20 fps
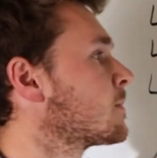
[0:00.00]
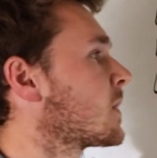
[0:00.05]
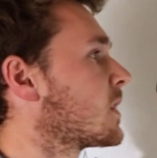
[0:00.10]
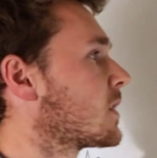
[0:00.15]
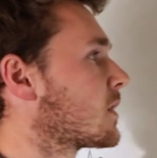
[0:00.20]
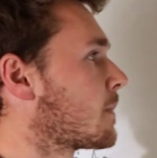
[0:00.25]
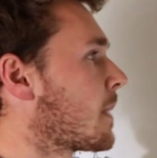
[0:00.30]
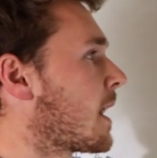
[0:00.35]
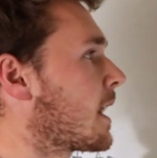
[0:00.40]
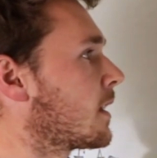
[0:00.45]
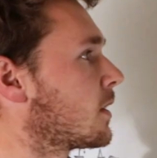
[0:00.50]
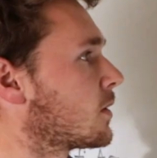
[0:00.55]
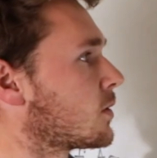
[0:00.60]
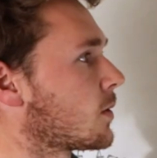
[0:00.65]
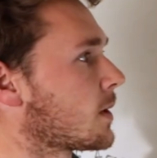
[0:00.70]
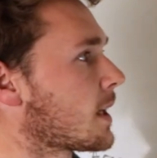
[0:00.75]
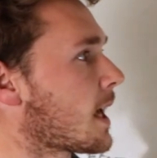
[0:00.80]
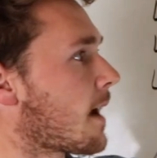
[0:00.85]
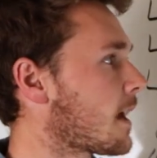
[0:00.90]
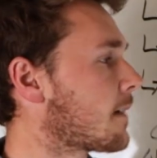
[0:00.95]
It's just making
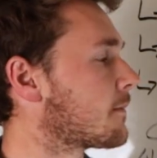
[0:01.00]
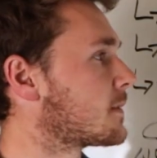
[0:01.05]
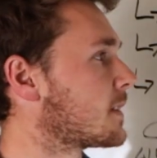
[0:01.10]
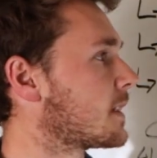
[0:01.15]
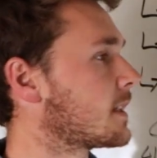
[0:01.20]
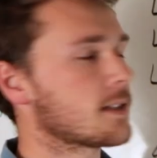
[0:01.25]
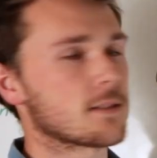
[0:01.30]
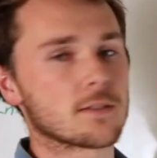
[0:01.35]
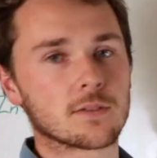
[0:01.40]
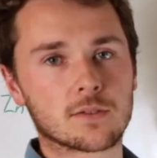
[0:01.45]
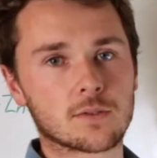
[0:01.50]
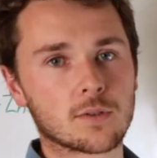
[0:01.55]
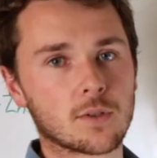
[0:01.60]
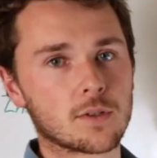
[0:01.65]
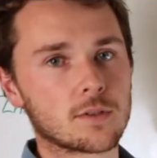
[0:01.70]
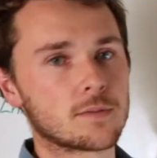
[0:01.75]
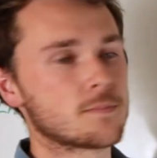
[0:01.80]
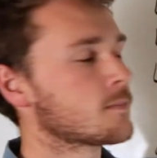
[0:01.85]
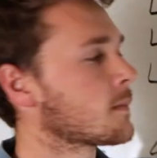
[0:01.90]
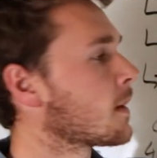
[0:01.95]
sure you have zinc in the
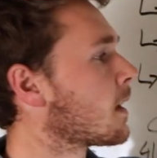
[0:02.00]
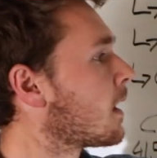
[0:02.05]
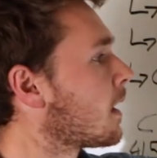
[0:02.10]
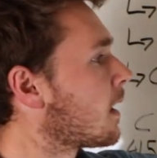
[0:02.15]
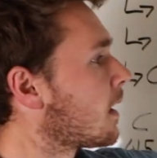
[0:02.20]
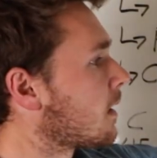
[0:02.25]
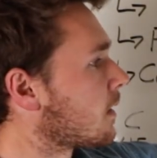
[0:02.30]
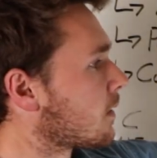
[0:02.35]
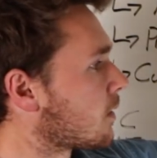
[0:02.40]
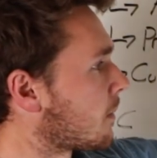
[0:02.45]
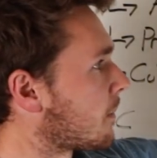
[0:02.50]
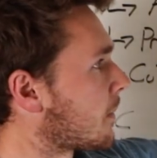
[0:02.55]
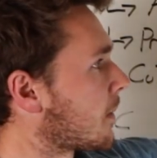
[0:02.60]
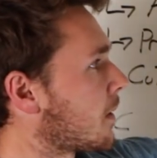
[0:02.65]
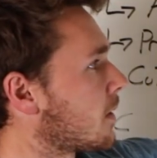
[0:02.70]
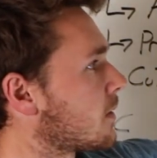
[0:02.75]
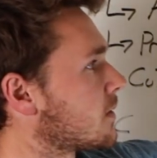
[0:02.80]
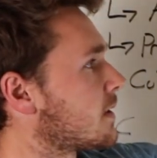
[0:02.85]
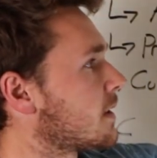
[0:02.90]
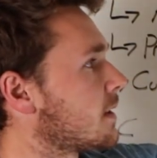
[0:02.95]
soil, you got
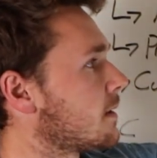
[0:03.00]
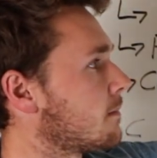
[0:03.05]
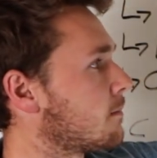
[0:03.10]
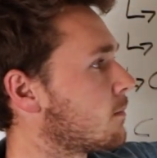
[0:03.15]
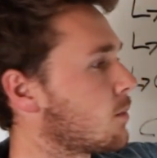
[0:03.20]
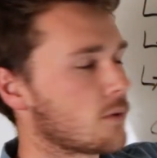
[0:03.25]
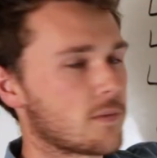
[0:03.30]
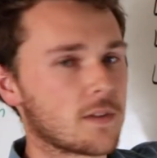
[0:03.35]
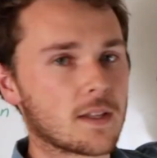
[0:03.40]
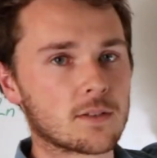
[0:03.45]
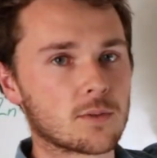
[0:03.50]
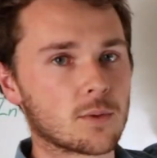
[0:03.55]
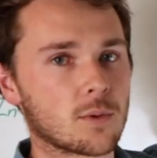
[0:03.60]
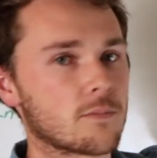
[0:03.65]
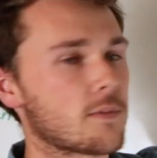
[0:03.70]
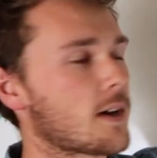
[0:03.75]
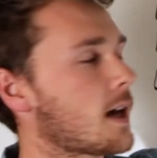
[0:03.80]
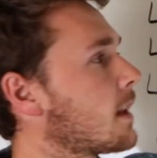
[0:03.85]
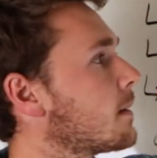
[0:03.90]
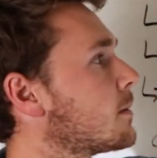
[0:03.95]
biology moving into
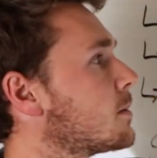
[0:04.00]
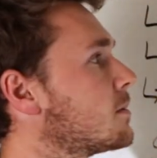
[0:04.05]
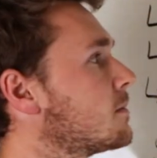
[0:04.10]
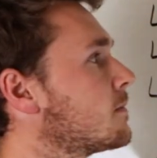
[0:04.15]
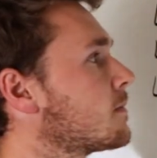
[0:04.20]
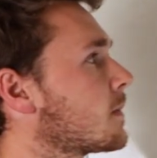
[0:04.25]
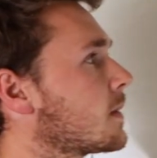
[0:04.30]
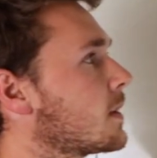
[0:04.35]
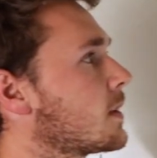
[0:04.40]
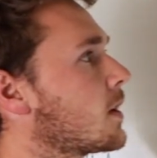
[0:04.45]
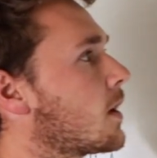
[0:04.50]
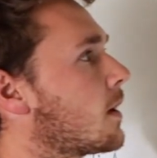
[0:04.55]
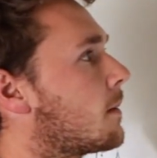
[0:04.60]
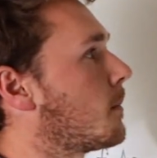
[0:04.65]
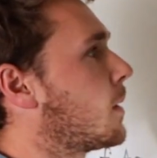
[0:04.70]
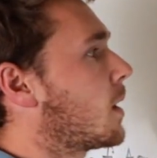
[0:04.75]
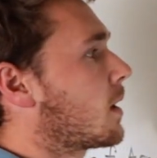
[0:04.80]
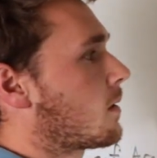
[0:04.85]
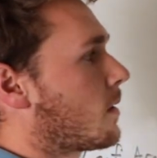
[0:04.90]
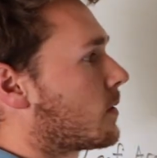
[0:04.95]
available, you
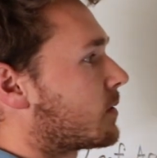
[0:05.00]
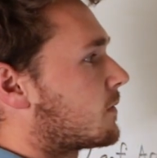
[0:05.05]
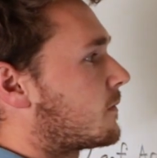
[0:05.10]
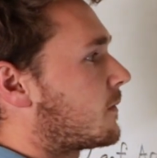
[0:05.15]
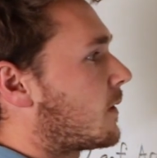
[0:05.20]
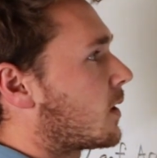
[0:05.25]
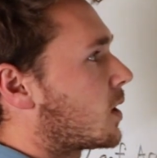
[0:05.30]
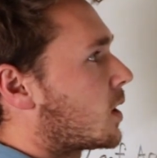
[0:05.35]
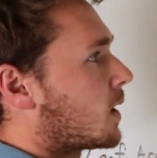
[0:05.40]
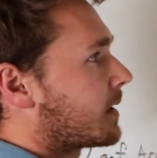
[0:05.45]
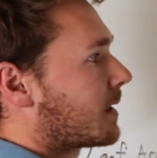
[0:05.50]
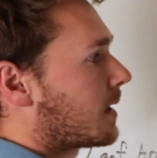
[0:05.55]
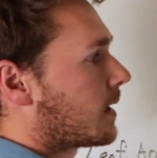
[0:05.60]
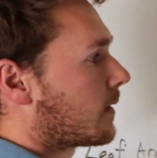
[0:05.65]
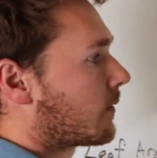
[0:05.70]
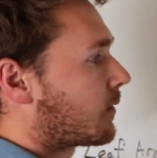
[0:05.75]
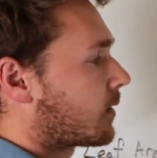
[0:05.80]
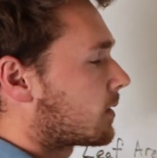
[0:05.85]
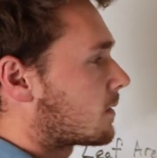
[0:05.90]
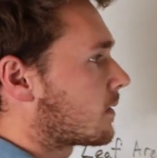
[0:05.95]
got mycorrhizal fungi
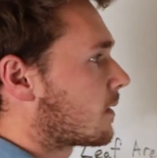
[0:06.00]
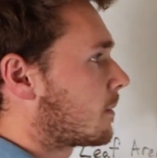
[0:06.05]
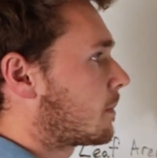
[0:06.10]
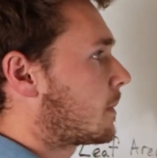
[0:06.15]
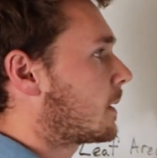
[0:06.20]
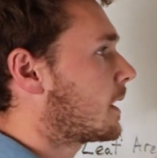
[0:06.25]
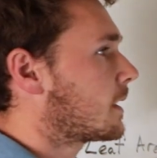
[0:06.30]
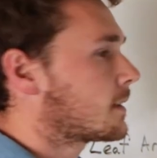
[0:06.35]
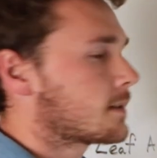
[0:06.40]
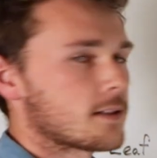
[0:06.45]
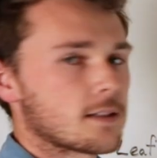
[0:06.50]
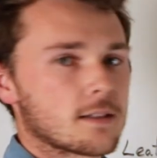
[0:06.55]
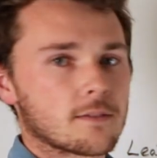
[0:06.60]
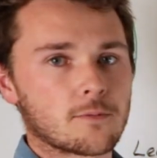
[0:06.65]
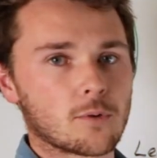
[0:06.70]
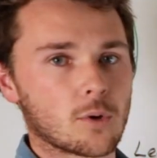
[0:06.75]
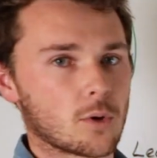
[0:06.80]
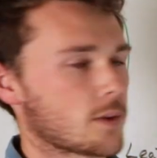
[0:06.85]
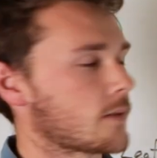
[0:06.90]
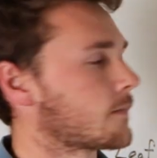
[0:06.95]
delivering it to the plant, and
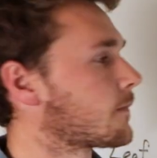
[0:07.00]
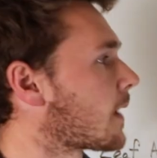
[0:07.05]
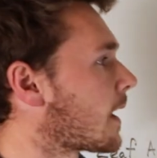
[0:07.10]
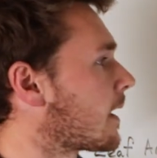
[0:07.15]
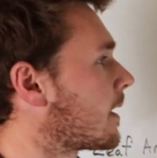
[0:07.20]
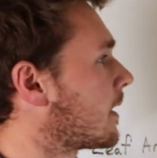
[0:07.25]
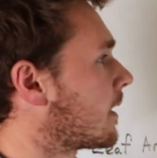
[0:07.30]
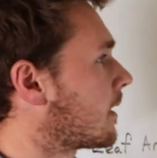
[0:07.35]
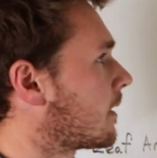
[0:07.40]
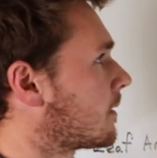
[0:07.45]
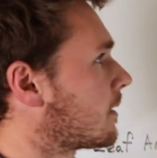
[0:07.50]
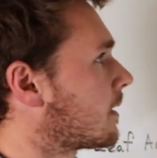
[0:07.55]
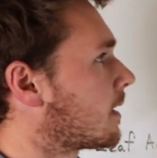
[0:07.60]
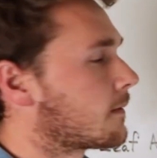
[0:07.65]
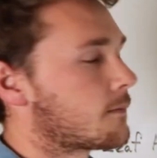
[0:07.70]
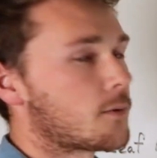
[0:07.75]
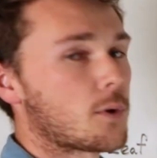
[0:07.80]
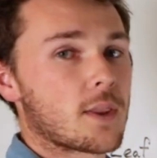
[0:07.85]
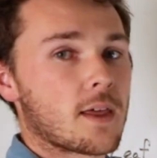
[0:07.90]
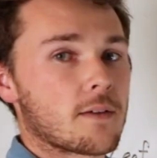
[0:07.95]
if all
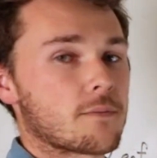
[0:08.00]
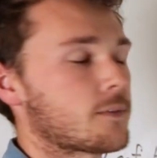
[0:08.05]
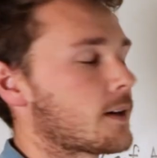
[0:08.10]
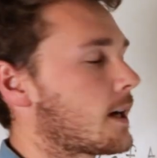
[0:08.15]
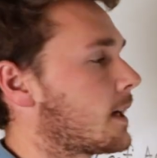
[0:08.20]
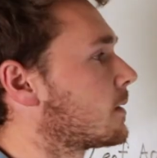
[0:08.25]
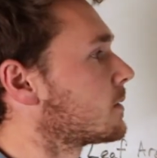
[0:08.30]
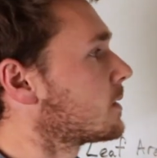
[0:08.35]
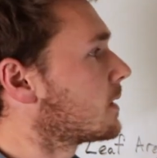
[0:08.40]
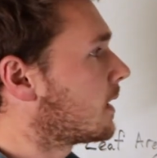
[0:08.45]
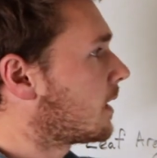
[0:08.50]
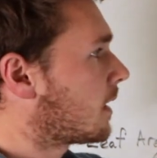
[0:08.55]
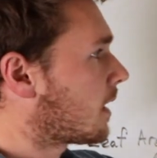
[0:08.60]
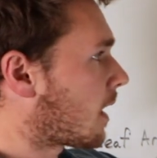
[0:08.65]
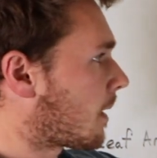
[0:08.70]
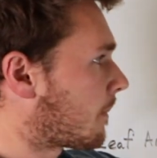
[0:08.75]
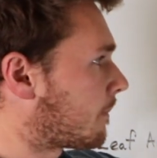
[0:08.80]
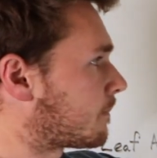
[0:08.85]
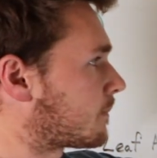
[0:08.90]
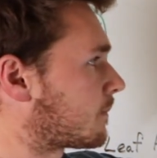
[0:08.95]
that fails,
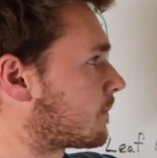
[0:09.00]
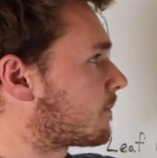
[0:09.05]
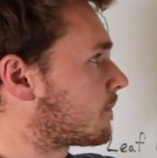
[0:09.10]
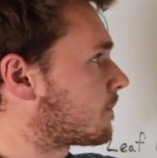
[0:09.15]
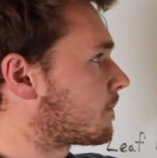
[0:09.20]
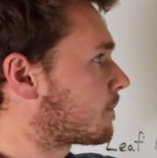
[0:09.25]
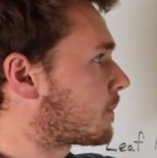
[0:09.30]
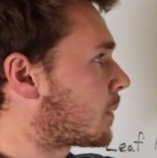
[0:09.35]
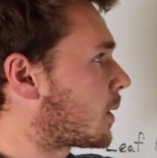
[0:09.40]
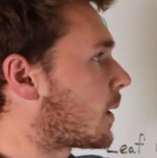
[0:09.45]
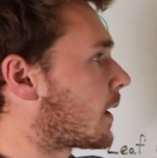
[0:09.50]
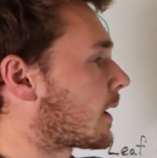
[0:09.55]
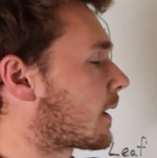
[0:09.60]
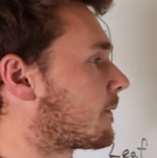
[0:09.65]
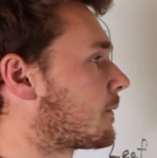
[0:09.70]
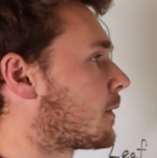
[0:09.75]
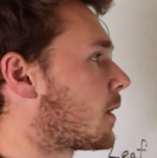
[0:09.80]
applying